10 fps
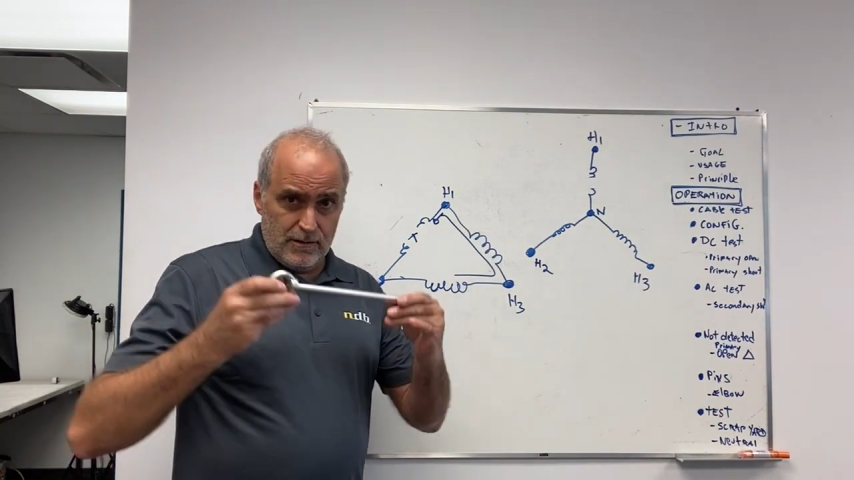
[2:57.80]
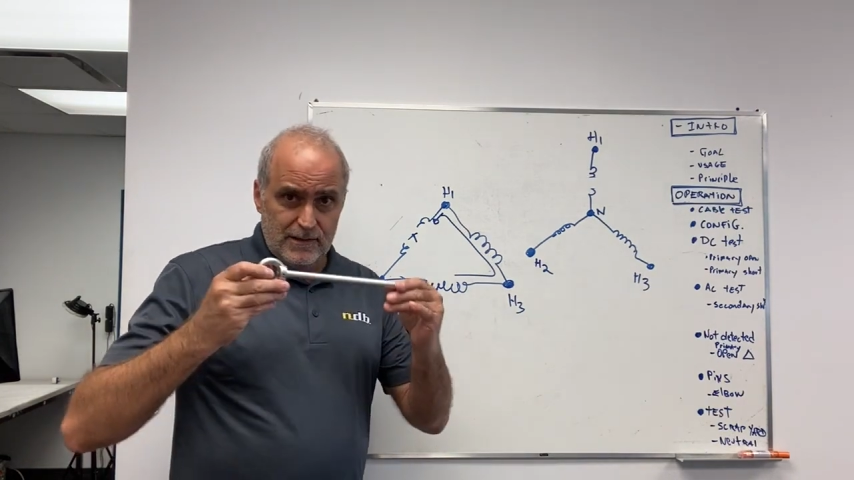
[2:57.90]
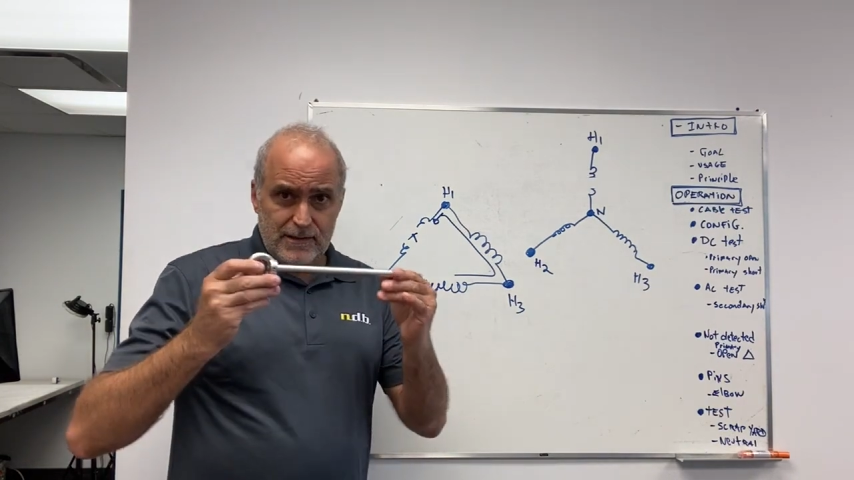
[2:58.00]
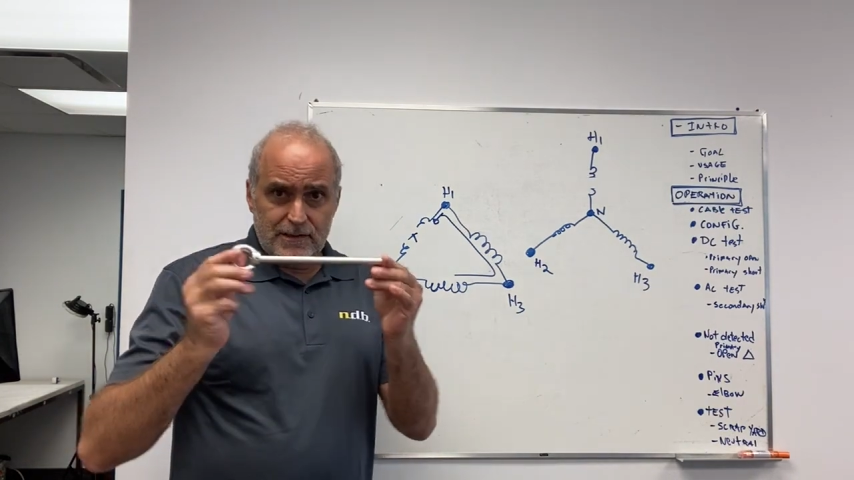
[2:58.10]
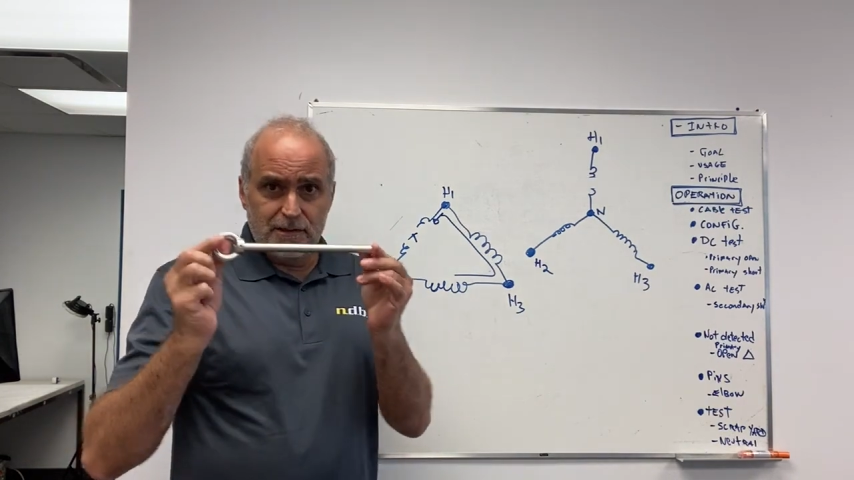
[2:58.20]

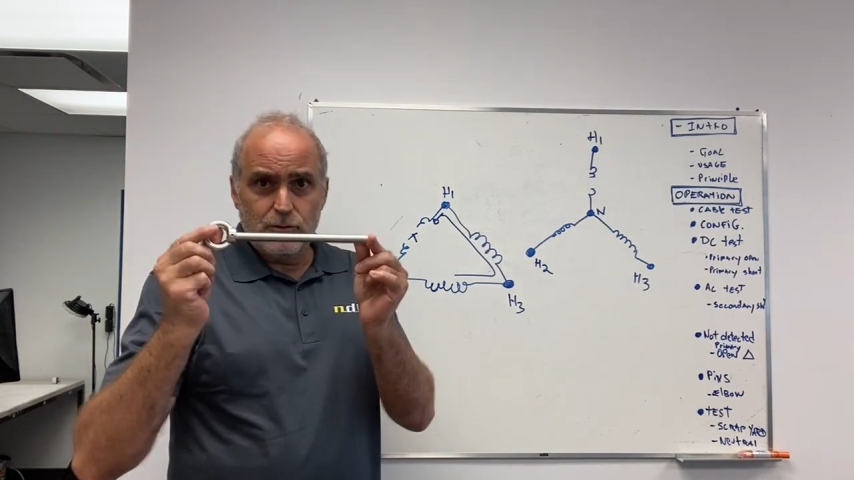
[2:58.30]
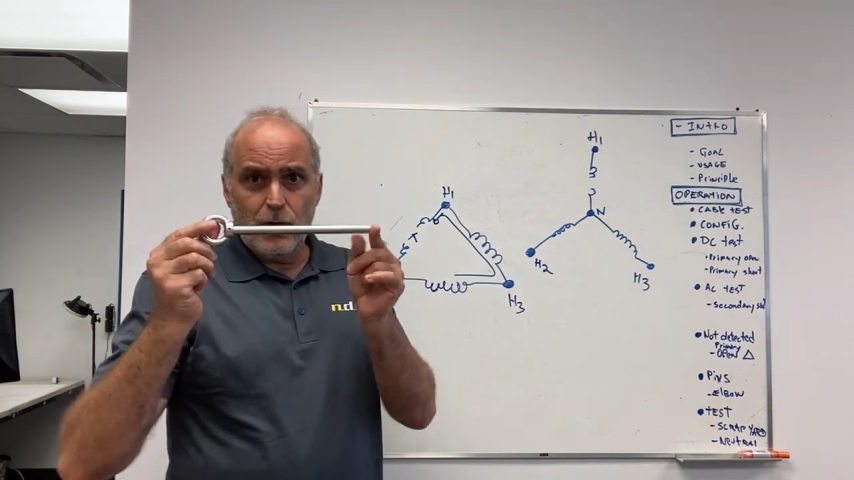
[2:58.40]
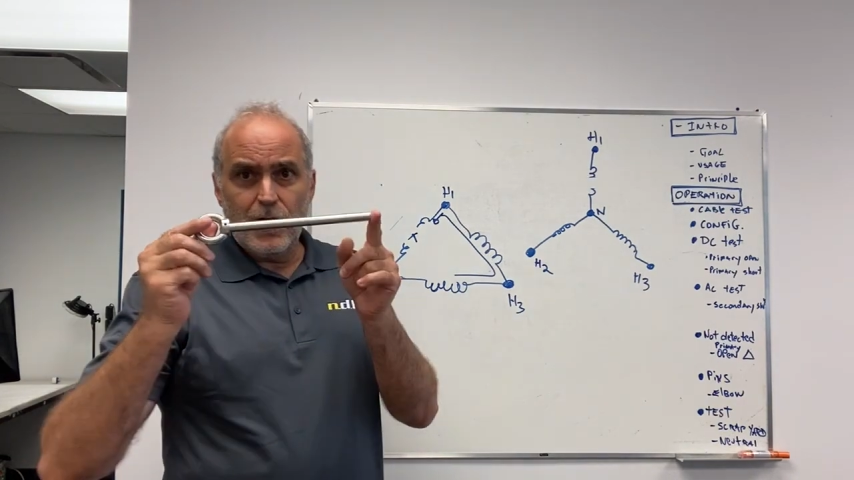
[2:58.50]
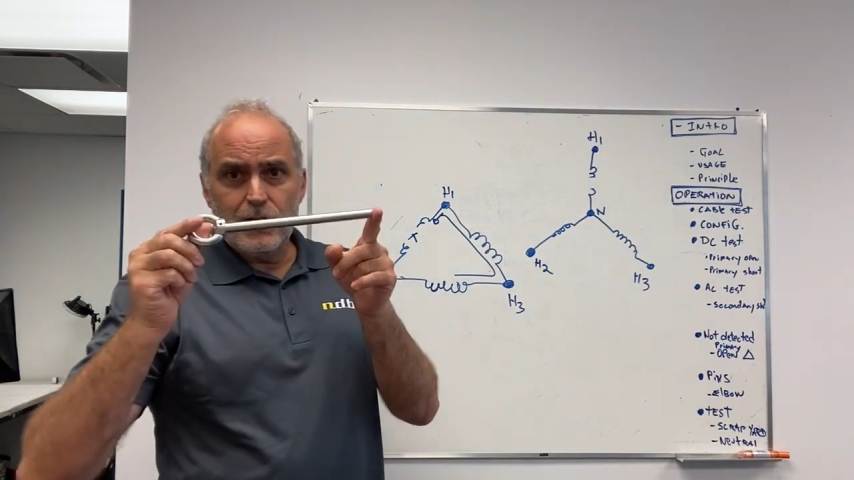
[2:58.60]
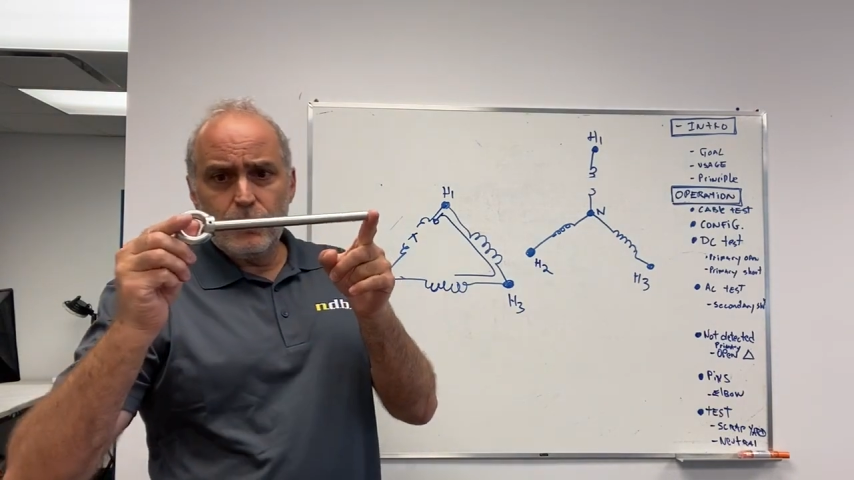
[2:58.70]
This is
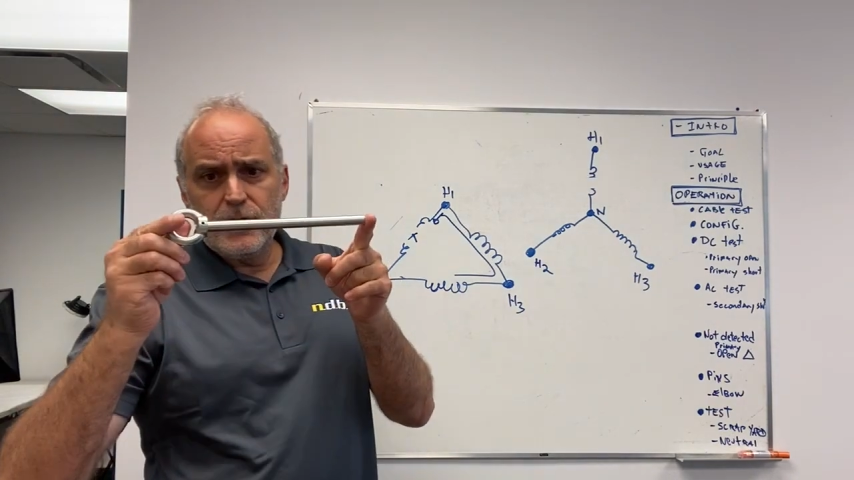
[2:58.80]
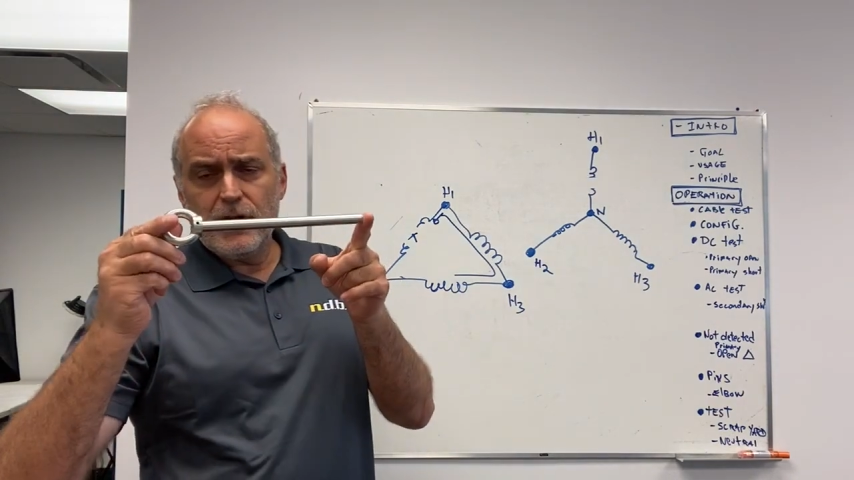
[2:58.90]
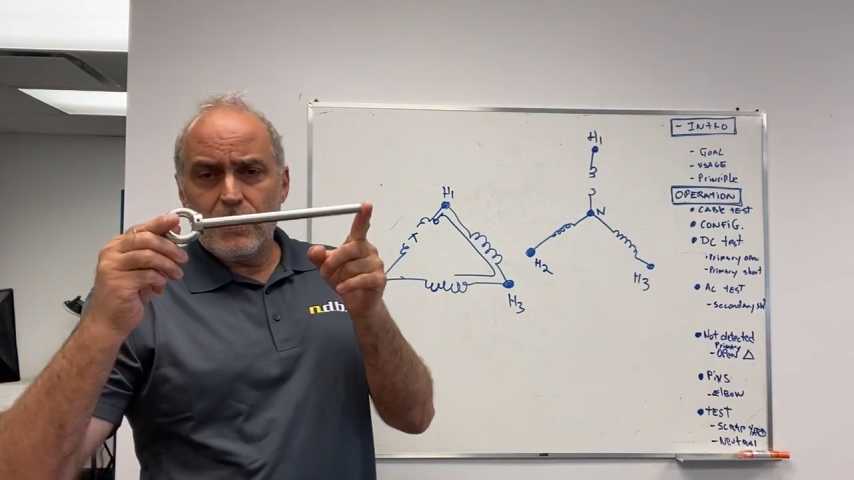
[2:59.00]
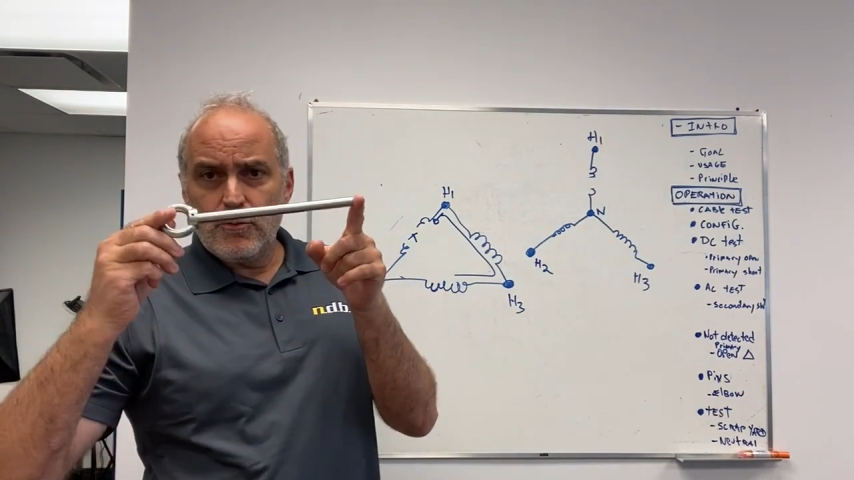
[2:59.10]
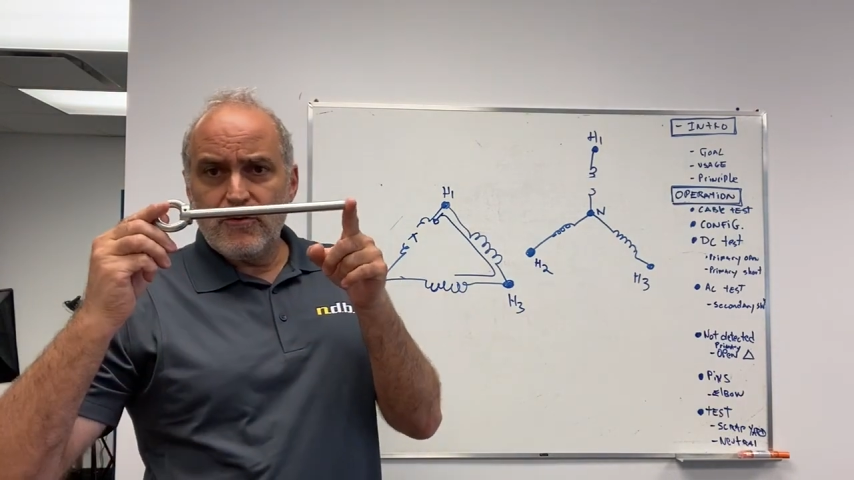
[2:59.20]
why we
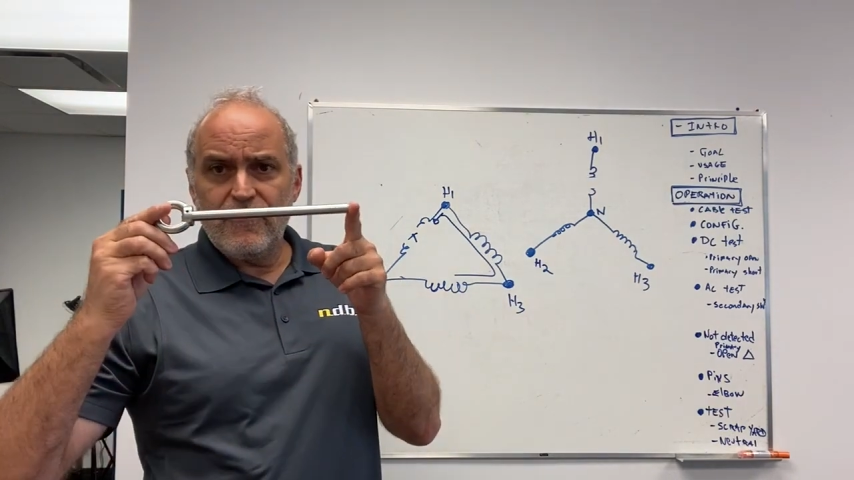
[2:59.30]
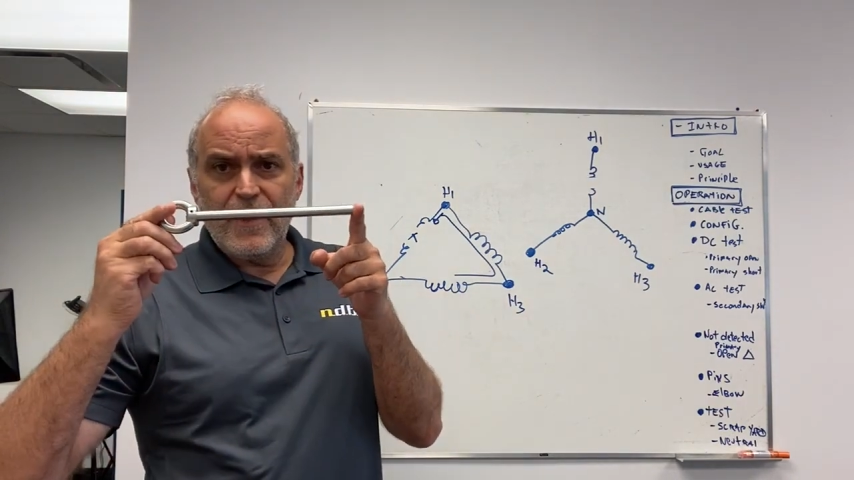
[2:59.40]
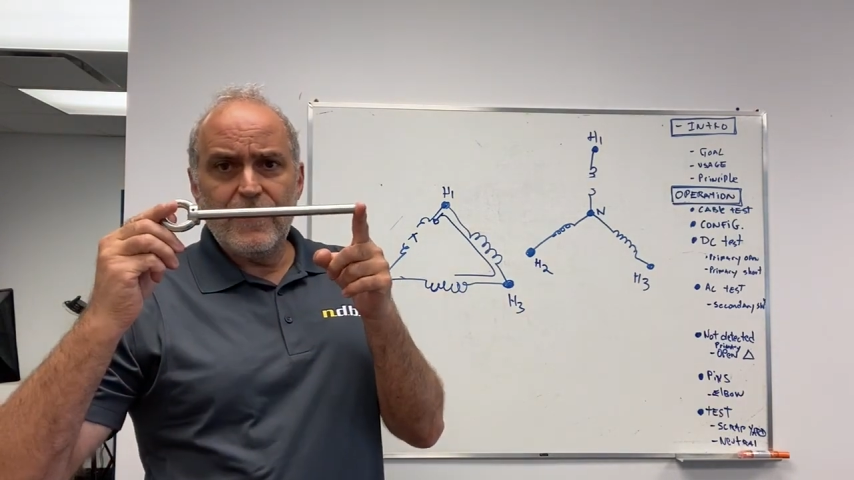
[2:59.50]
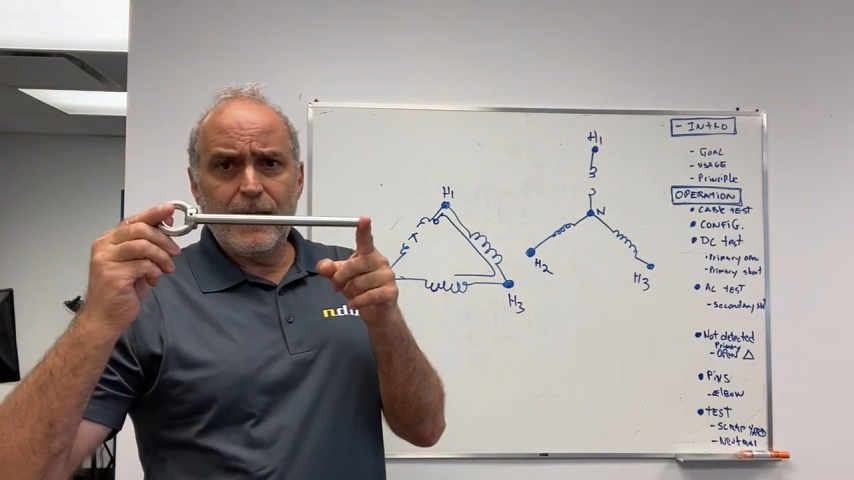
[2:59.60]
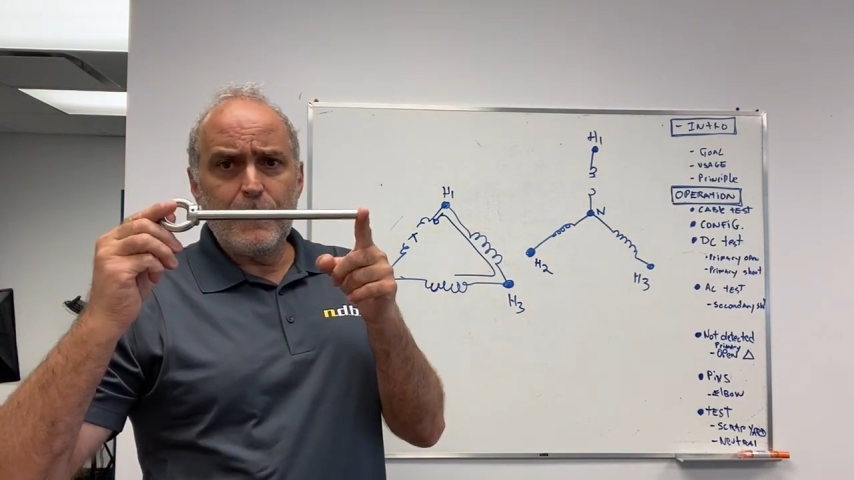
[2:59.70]
are
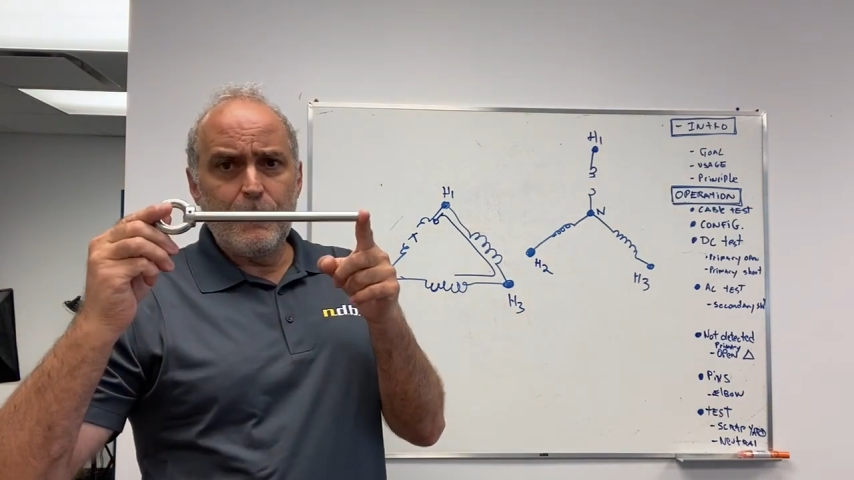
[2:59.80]
providing